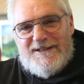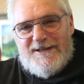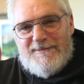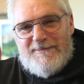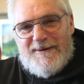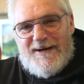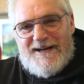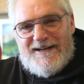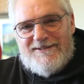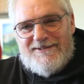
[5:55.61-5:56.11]
of
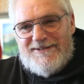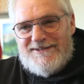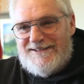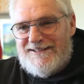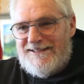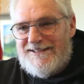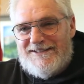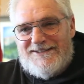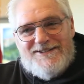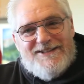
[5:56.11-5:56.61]

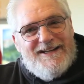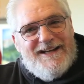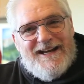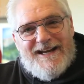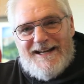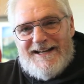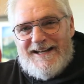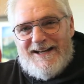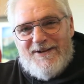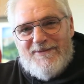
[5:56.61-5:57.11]
hypocrisy that you
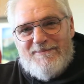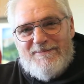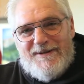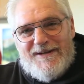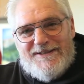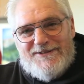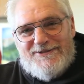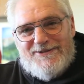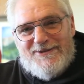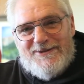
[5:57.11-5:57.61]
can't help
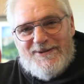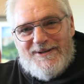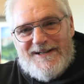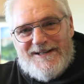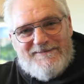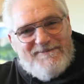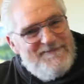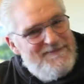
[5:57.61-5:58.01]
but enjoy.